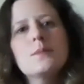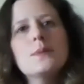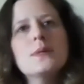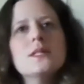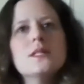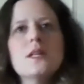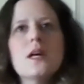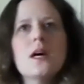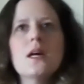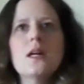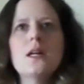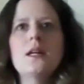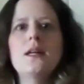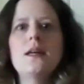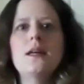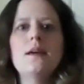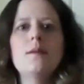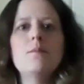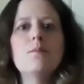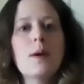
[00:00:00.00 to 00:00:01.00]
but
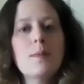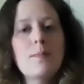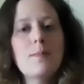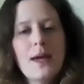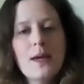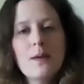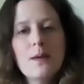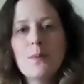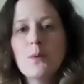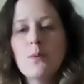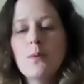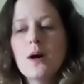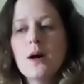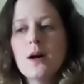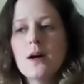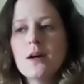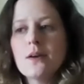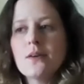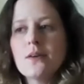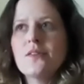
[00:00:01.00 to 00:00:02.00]
certainly my
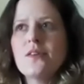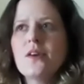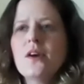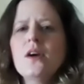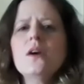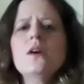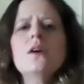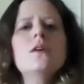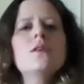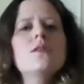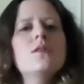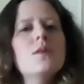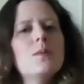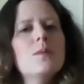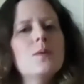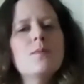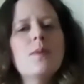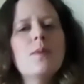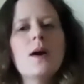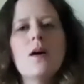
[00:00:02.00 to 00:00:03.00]
paperworks, some
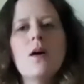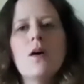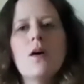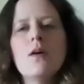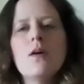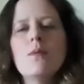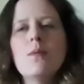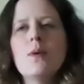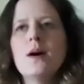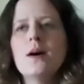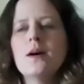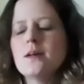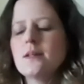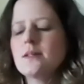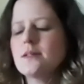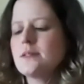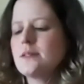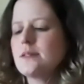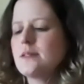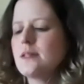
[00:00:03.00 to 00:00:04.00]
of my
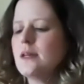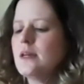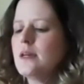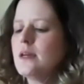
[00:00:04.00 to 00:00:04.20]
artworks,